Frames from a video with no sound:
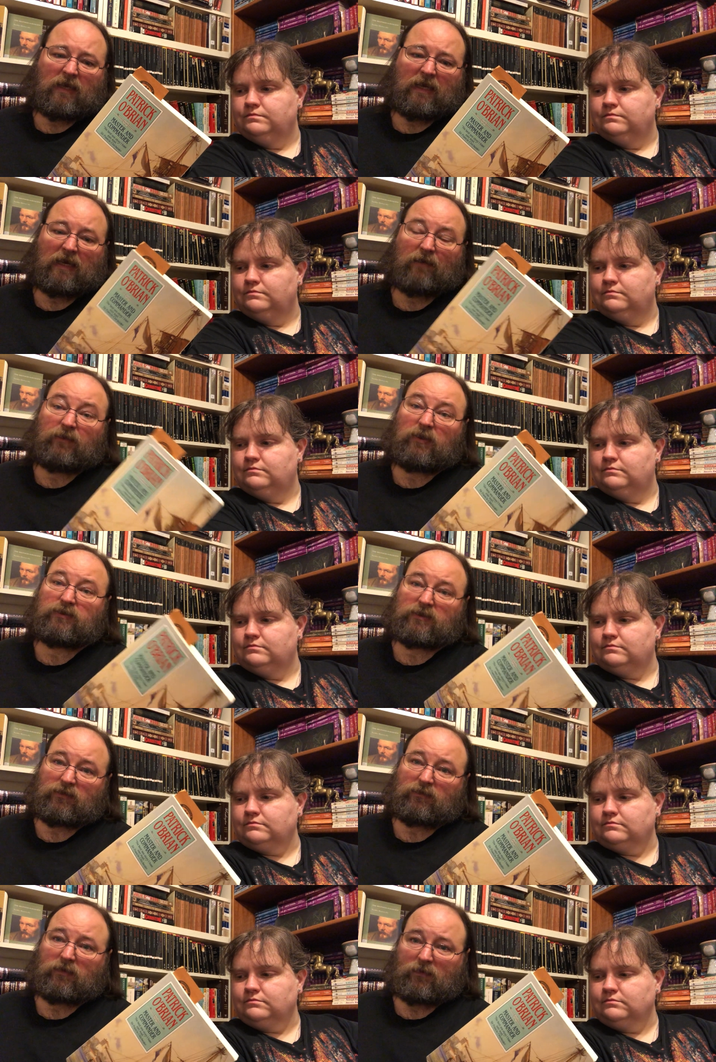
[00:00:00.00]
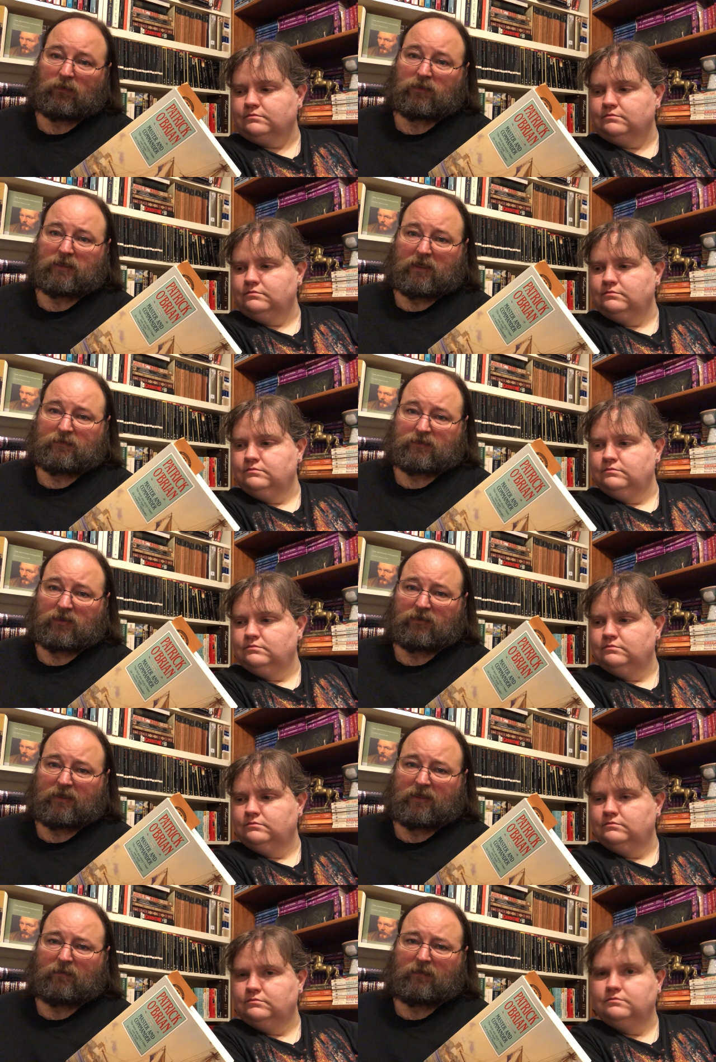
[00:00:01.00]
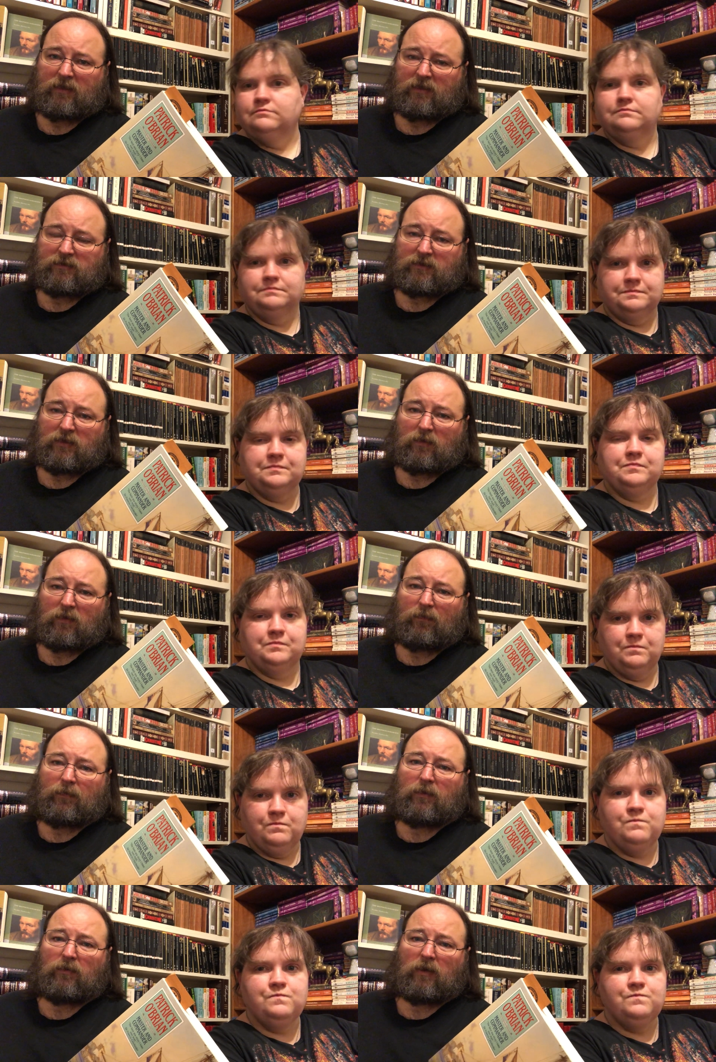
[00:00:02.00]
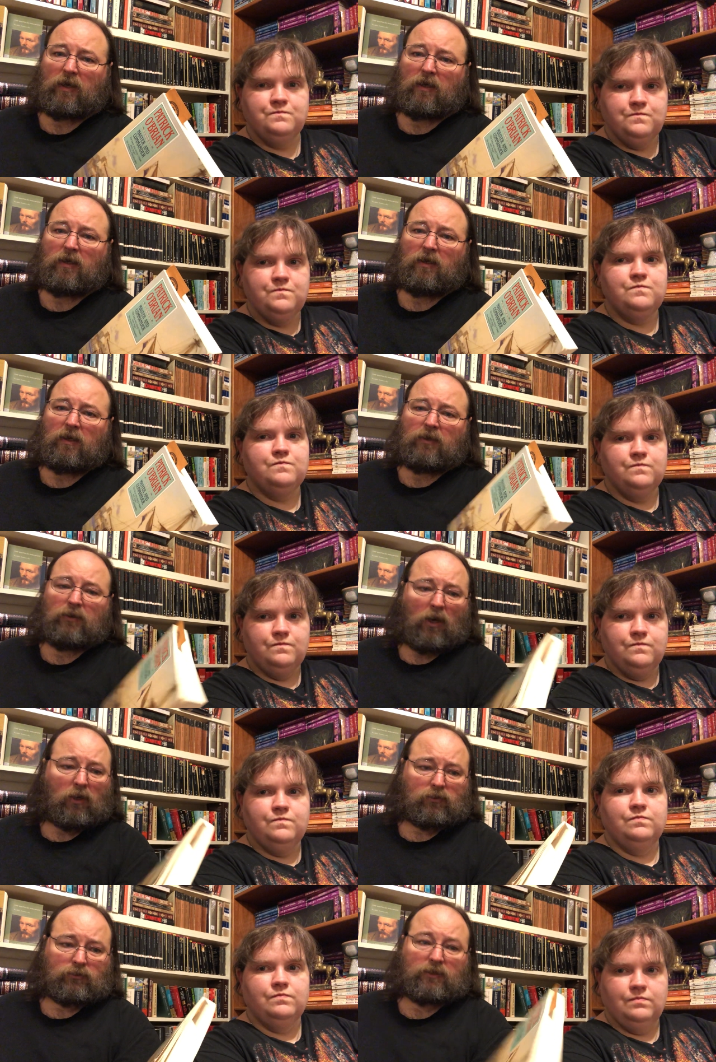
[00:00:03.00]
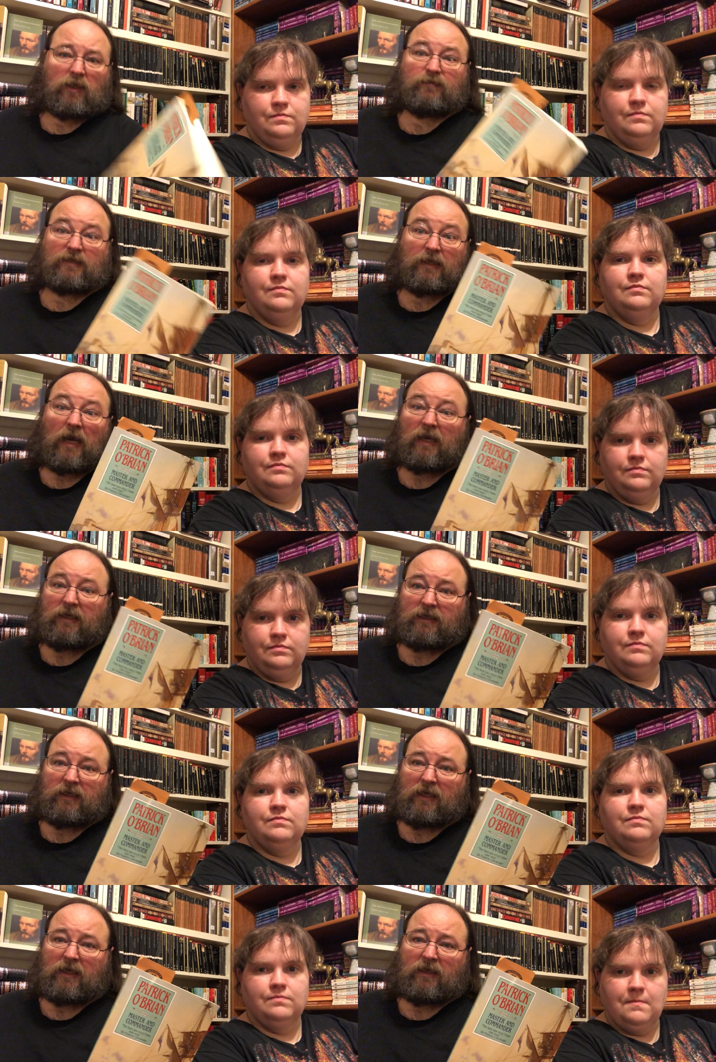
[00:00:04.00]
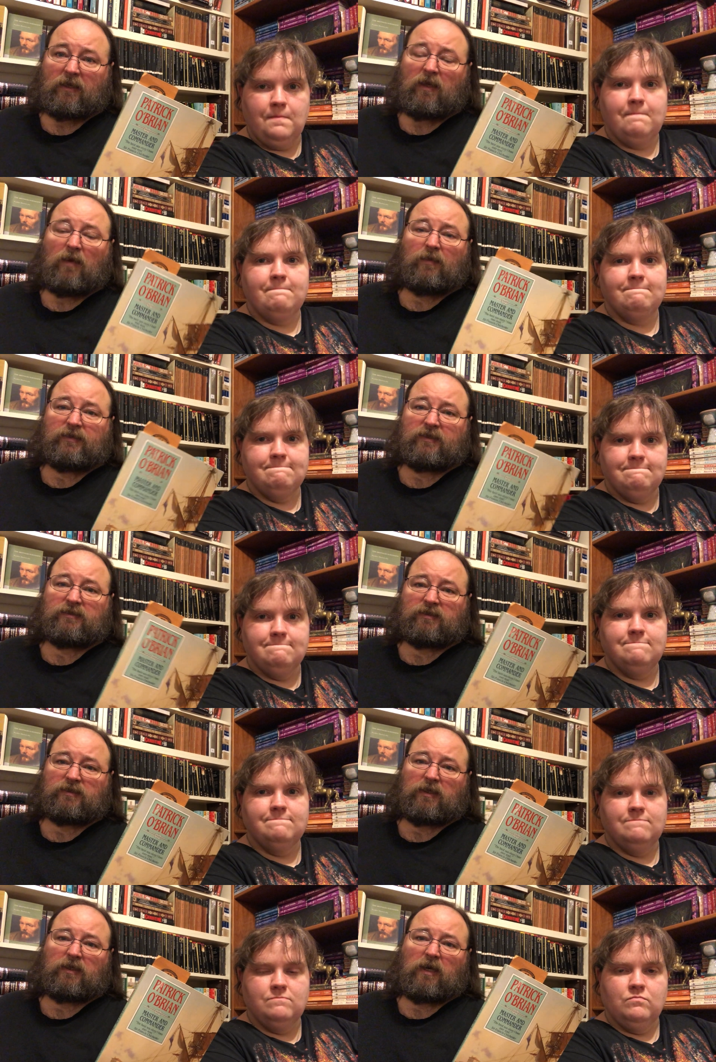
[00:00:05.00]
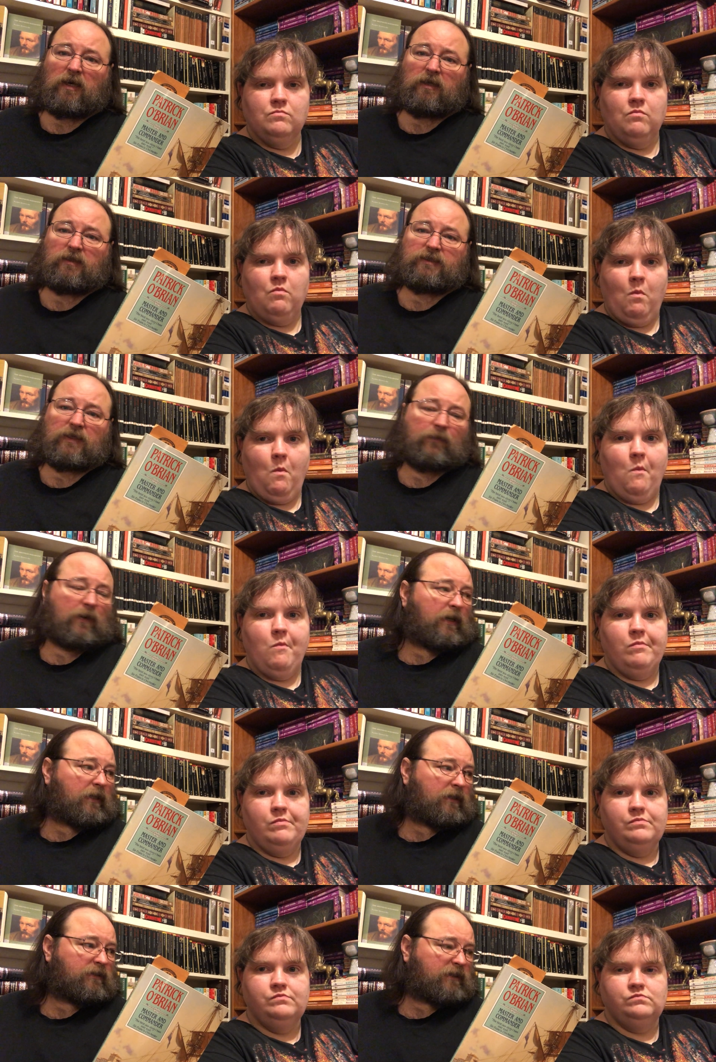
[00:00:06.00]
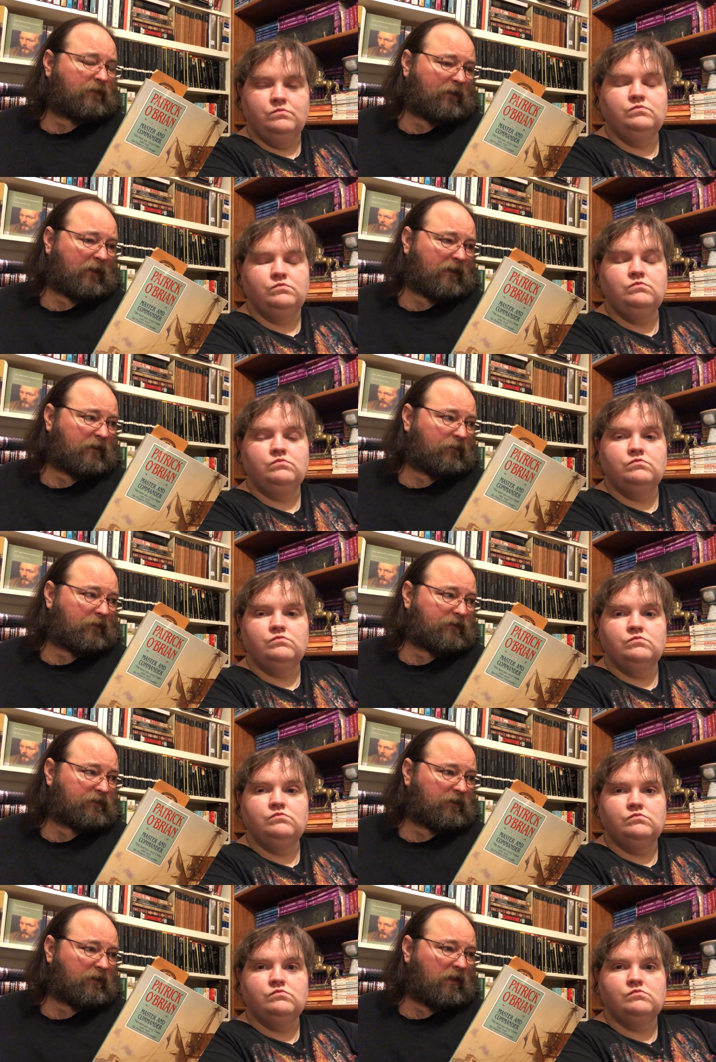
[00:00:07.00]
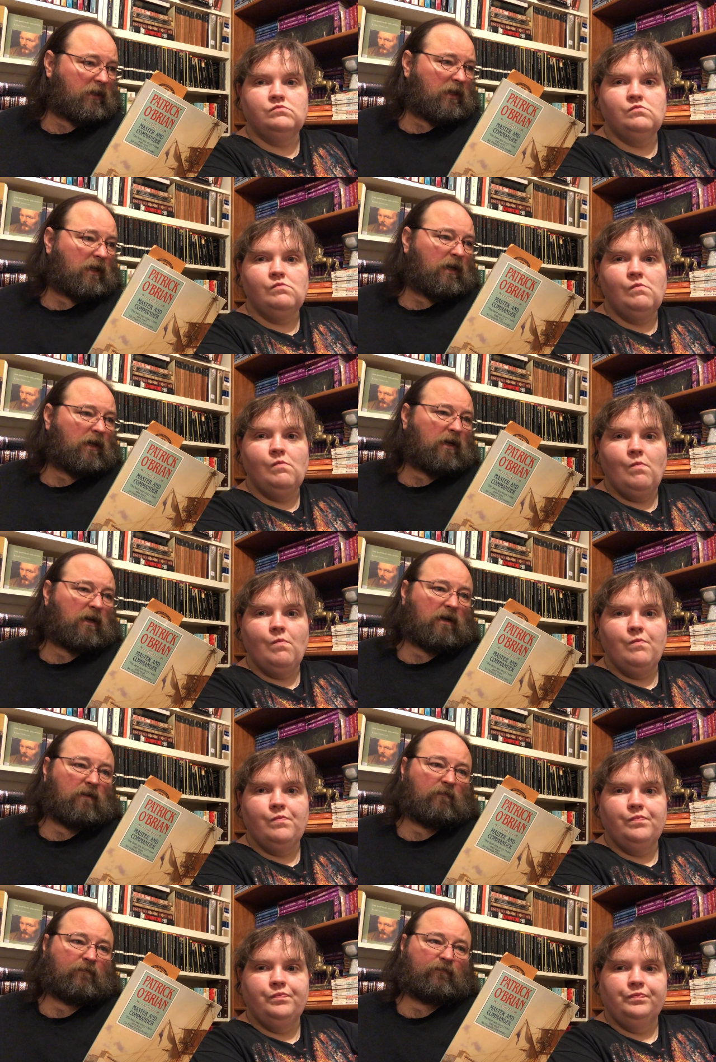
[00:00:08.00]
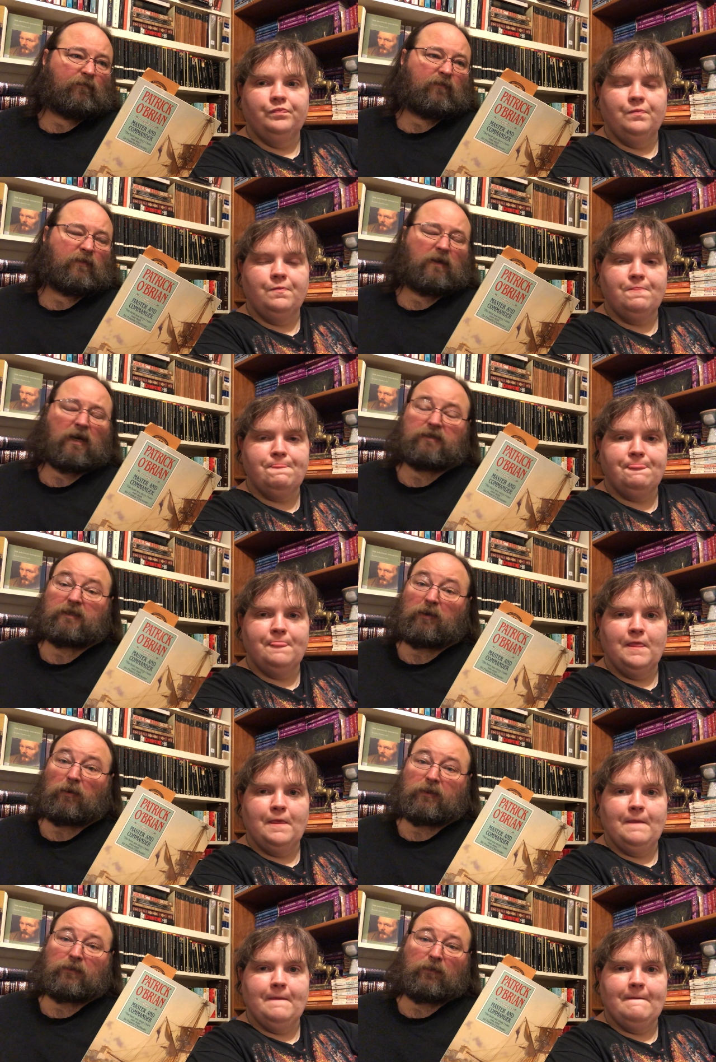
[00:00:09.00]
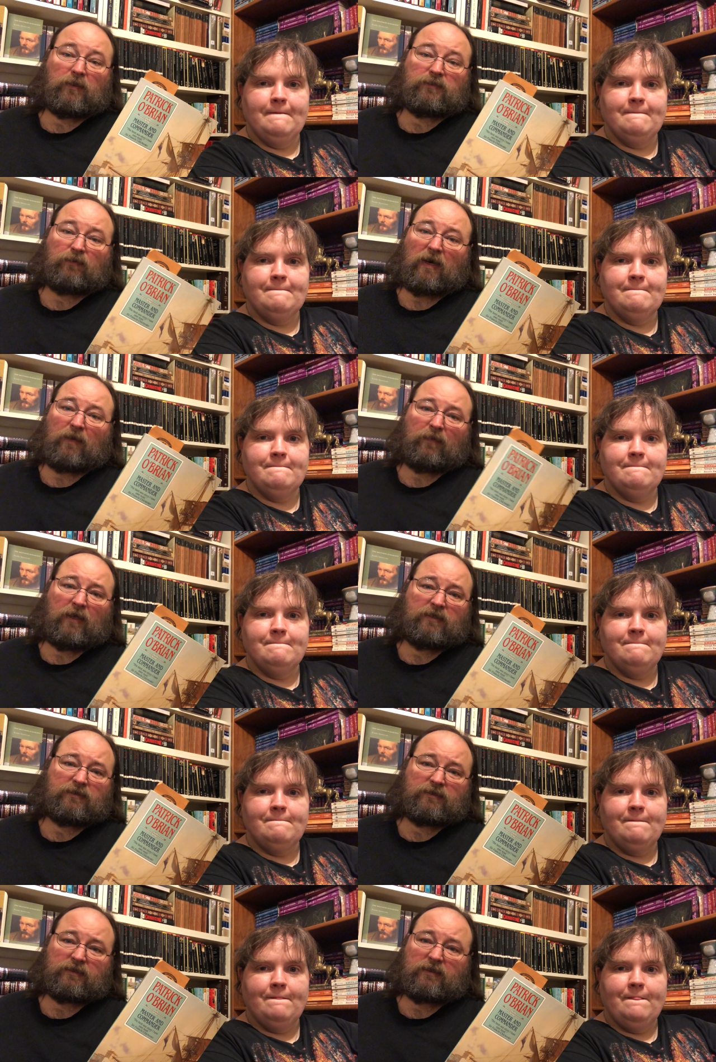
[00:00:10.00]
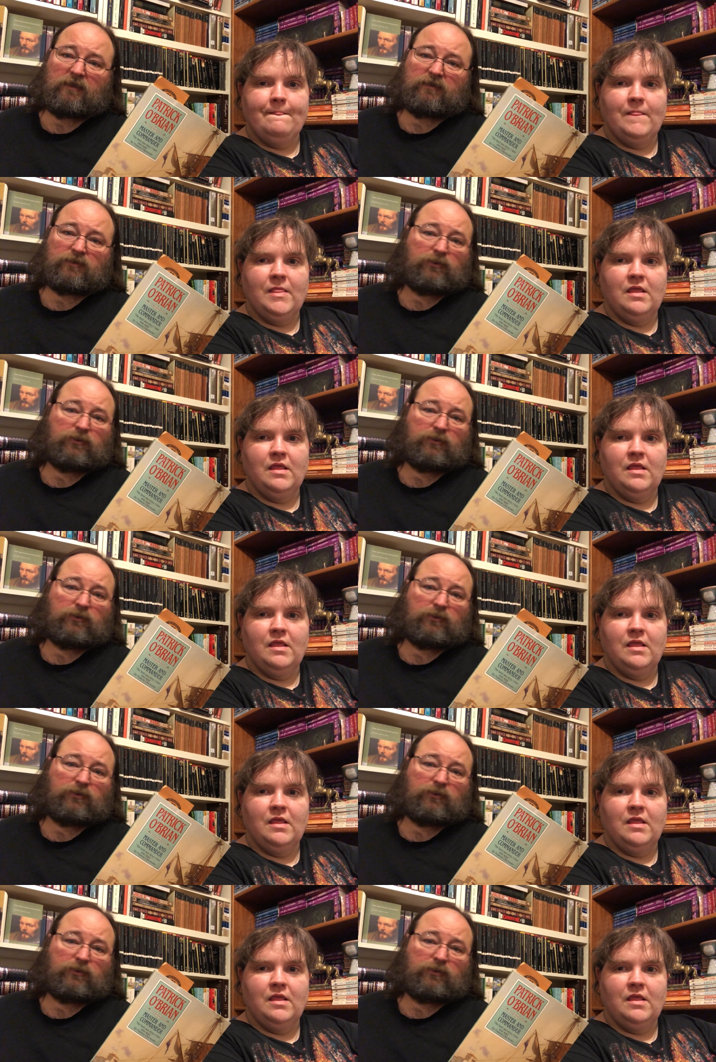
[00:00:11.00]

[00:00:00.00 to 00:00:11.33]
Speaker 1: and I've used it three or four times already because there were a few uh, nautical terms that I didn't get. This is a, a seafaring seafaring adventure. Um, I'll tell you what, the first five pages of this